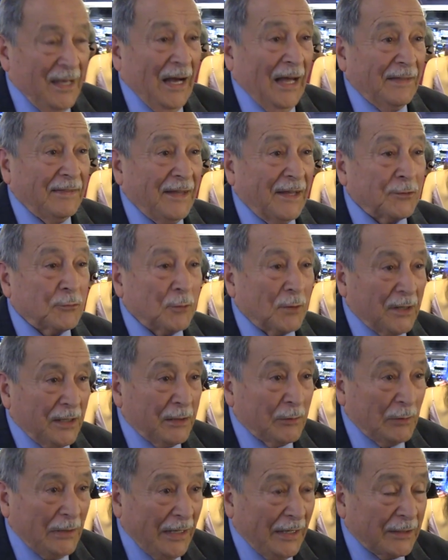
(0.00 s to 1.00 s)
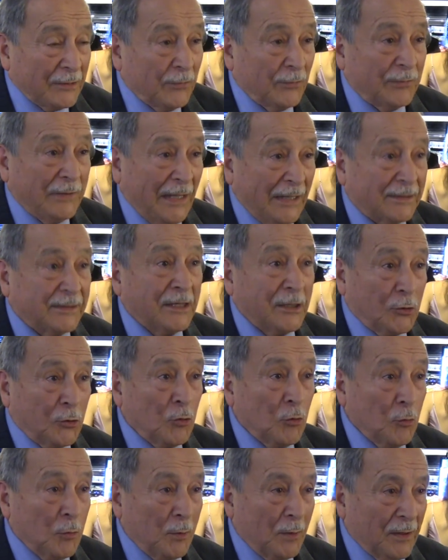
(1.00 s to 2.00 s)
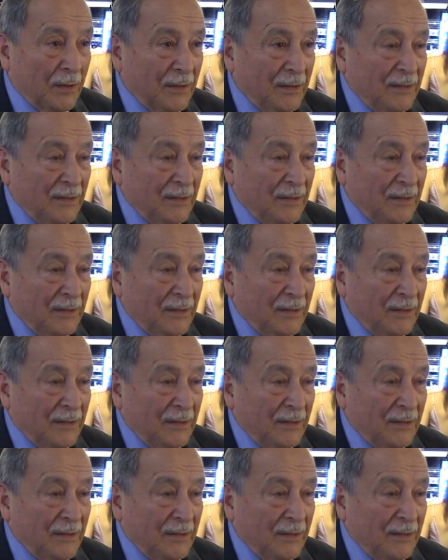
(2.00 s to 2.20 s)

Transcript: And that's what I like of Latincouver.